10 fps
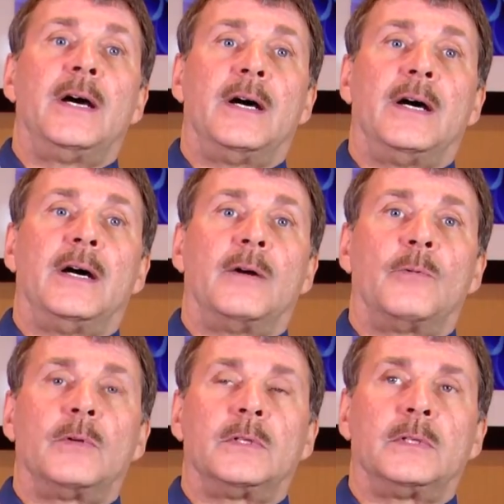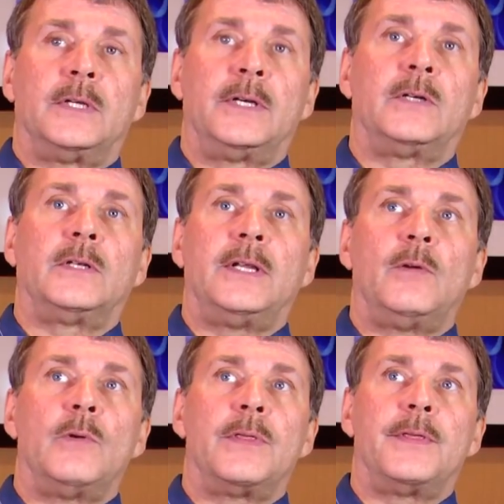literally
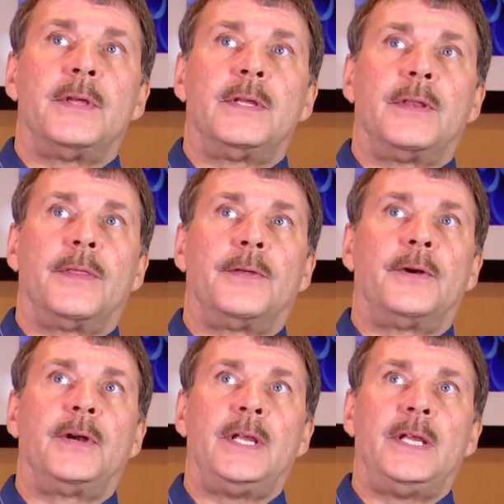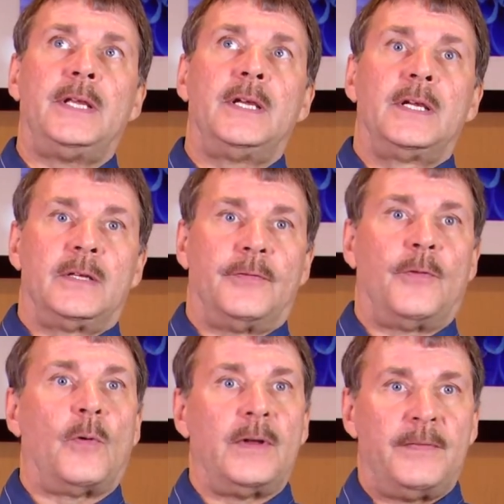within 30 to
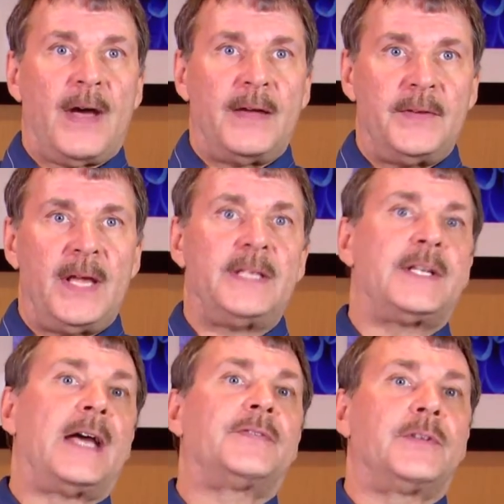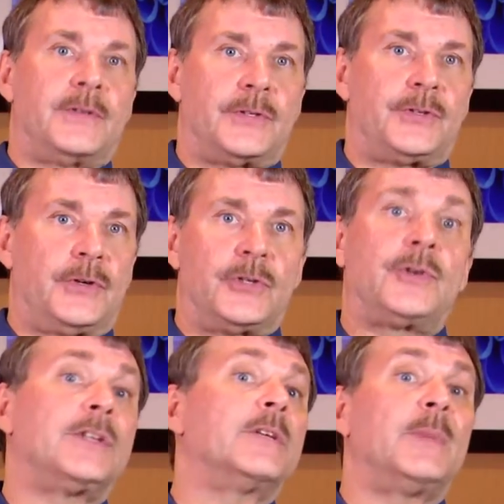45 days after the
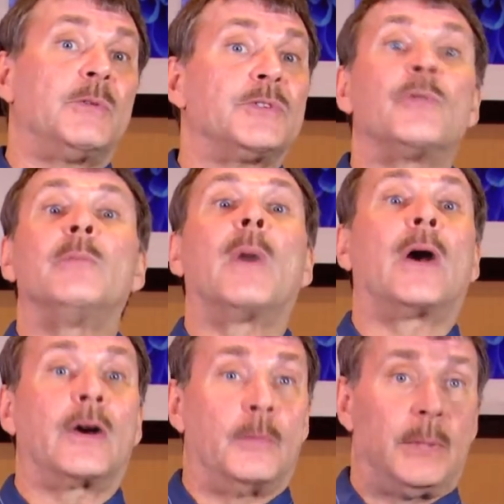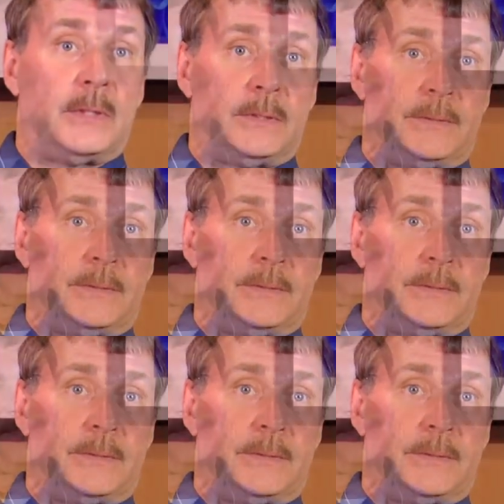surgery, to me was remarkable.